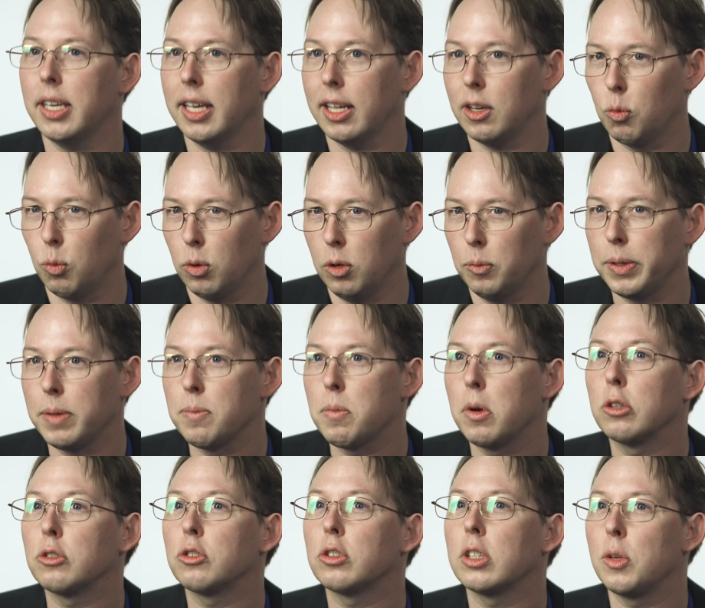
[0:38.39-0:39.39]
it will be
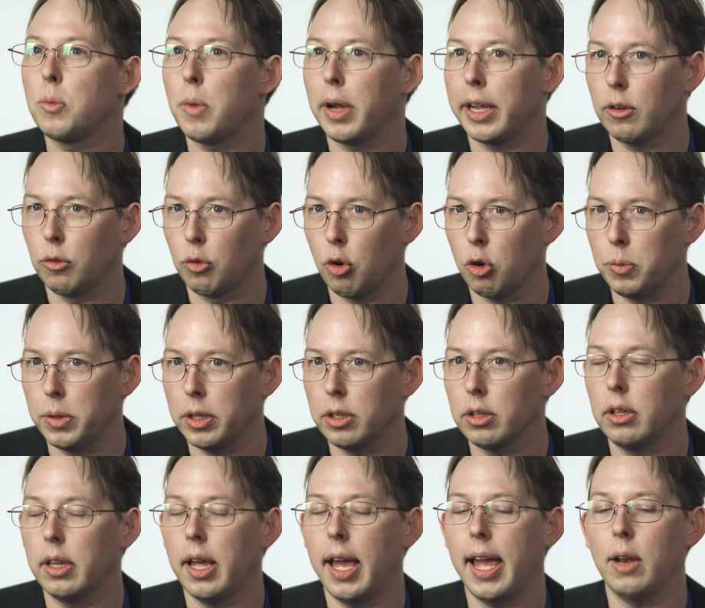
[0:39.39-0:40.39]
mostly microbial,